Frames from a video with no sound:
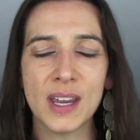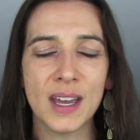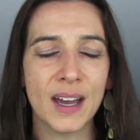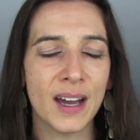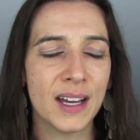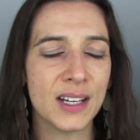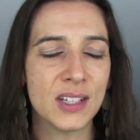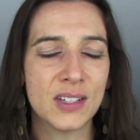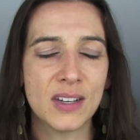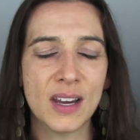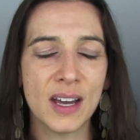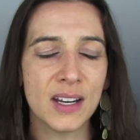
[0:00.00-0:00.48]

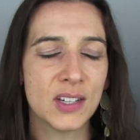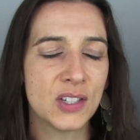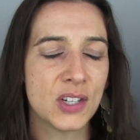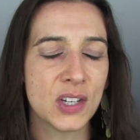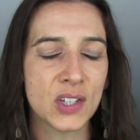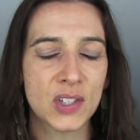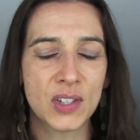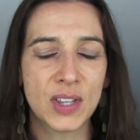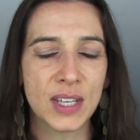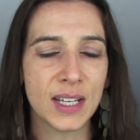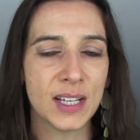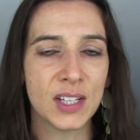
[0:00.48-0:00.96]
I
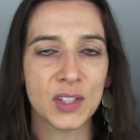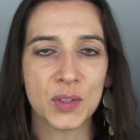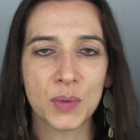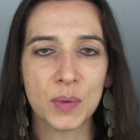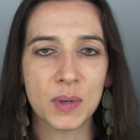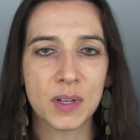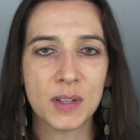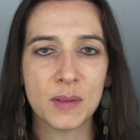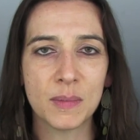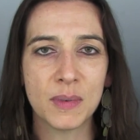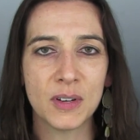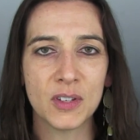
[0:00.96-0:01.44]
just think it's
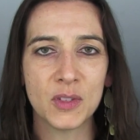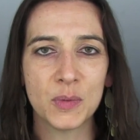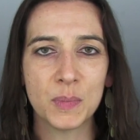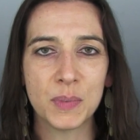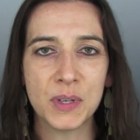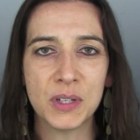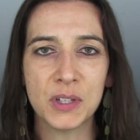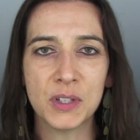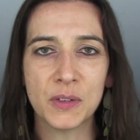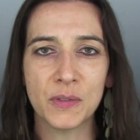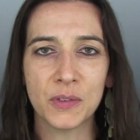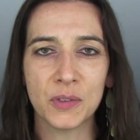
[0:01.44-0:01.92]
one of the most
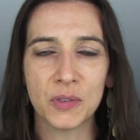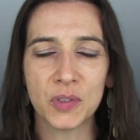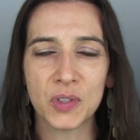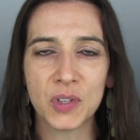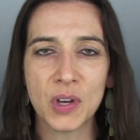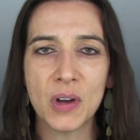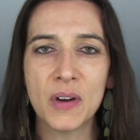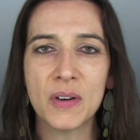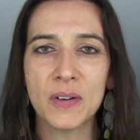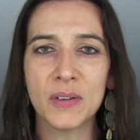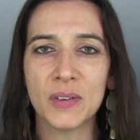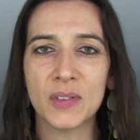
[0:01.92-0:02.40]
beautiful
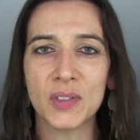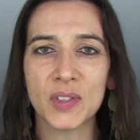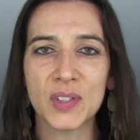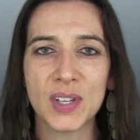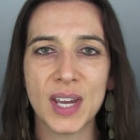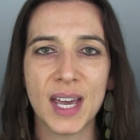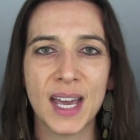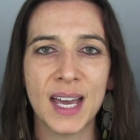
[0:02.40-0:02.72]
songs.